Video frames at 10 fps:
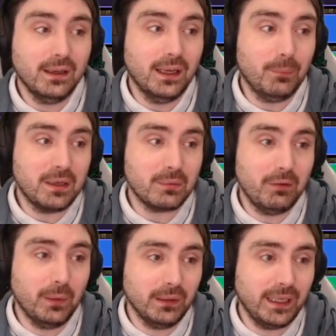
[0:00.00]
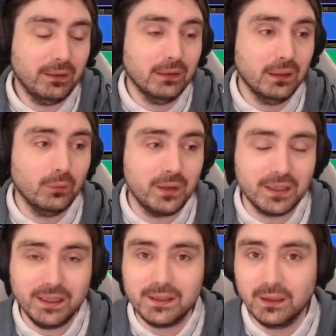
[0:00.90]
best way of building it,
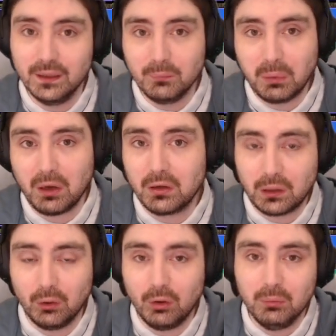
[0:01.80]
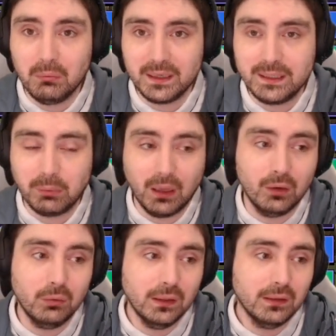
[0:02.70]
which is Block, Claw, Mighty
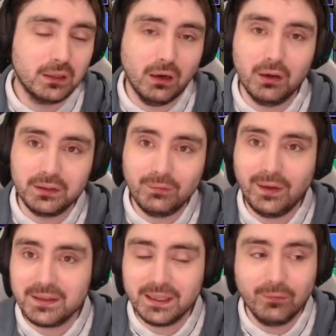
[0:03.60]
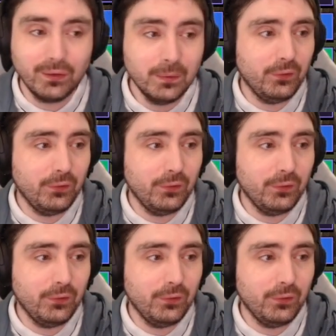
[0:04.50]
Blow, Guard, Defensive.